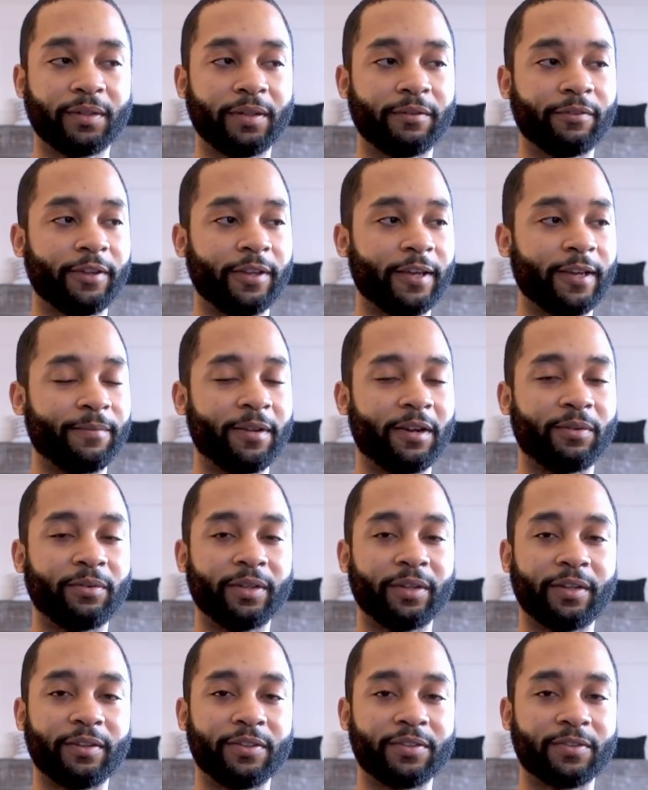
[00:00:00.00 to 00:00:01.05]
I feel like I'm not
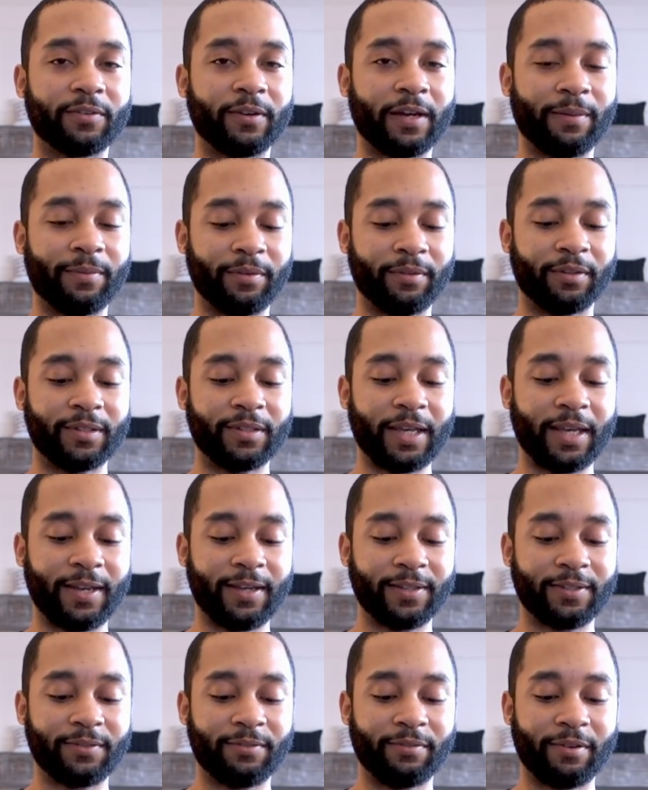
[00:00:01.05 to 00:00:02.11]
really describing the
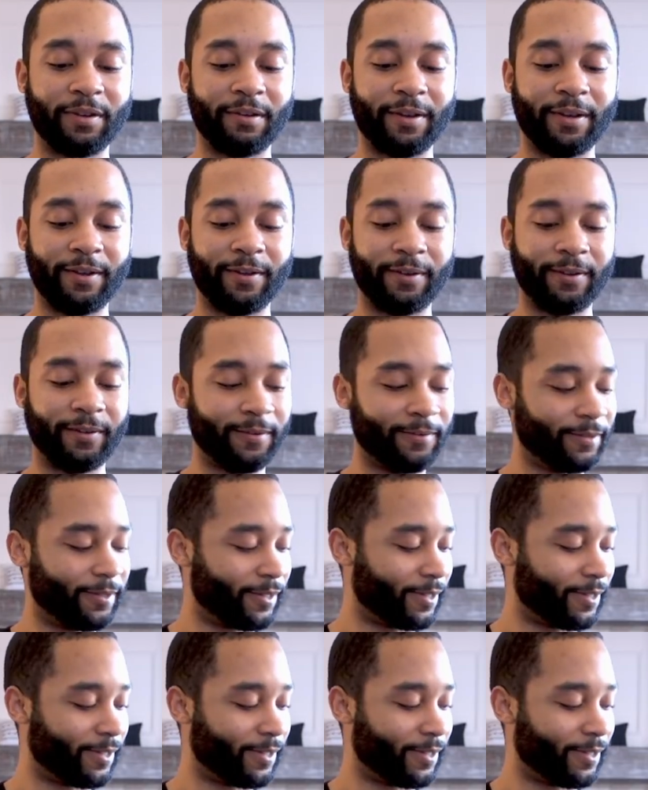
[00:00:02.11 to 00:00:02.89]
taste very